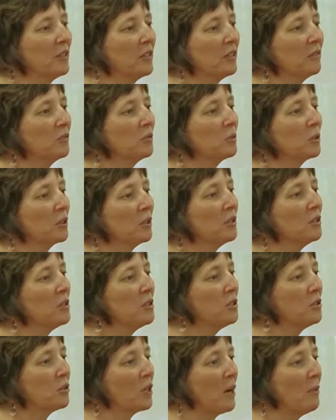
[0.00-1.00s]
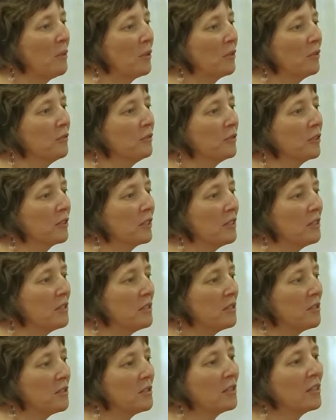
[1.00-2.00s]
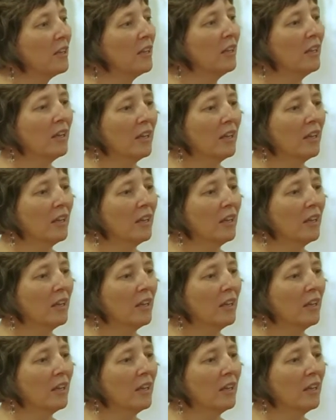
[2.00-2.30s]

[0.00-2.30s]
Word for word: of the world's tropical forests,